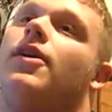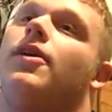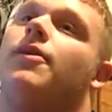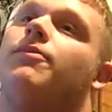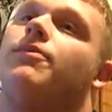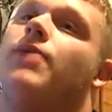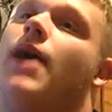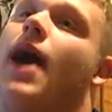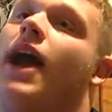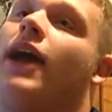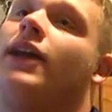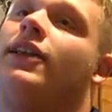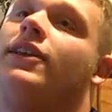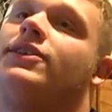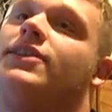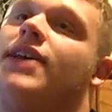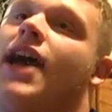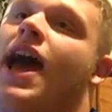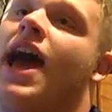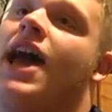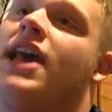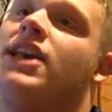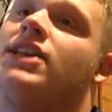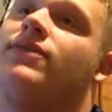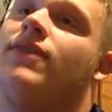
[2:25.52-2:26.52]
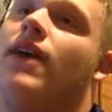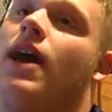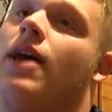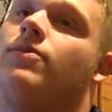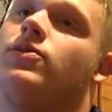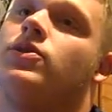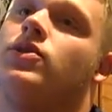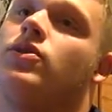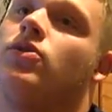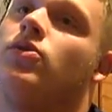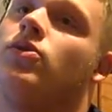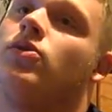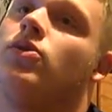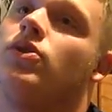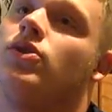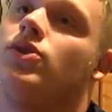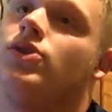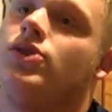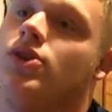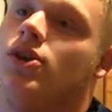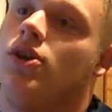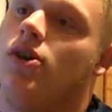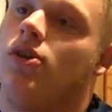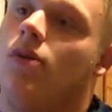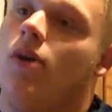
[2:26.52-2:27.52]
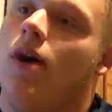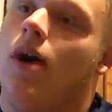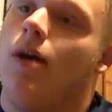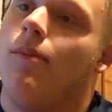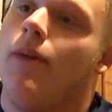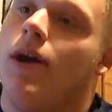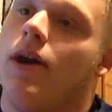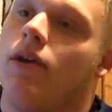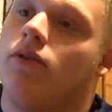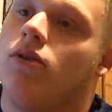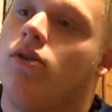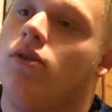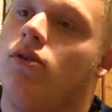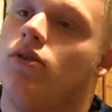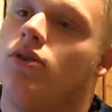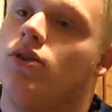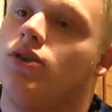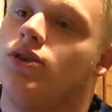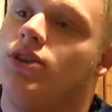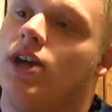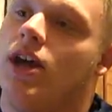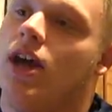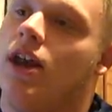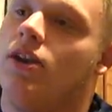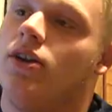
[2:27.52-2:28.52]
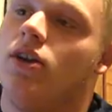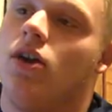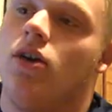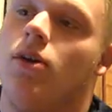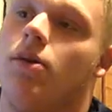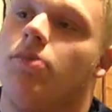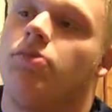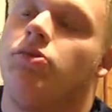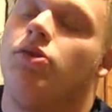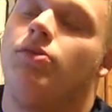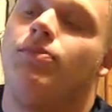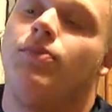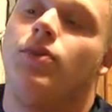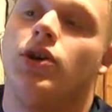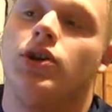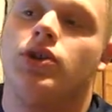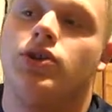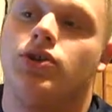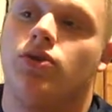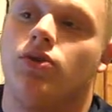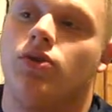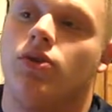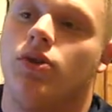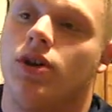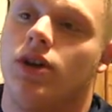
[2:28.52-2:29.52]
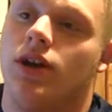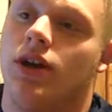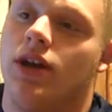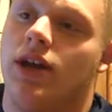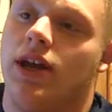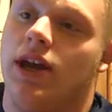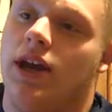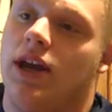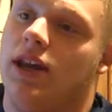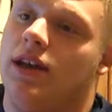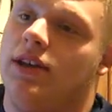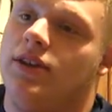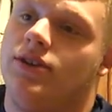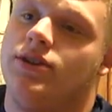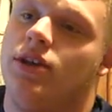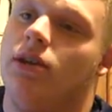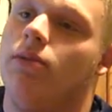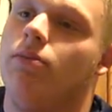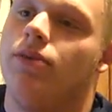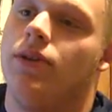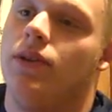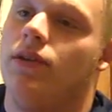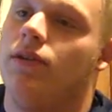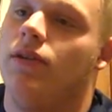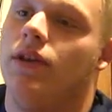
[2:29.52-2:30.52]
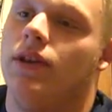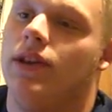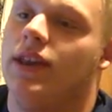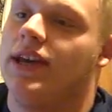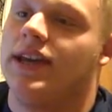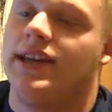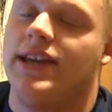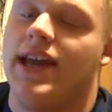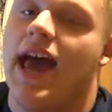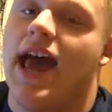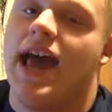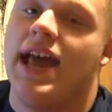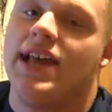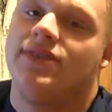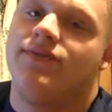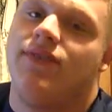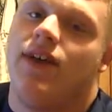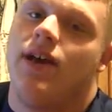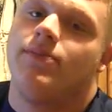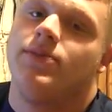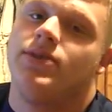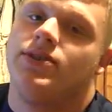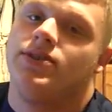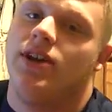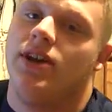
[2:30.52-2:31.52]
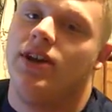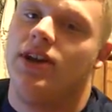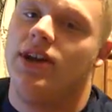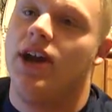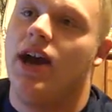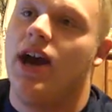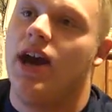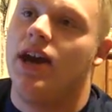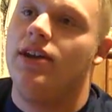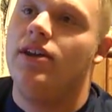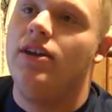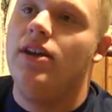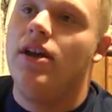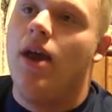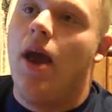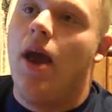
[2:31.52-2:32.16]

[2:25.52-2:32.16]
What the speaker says: practice asvab score. So my recruiter said go up to a bookstore and get something like an asvab study guide.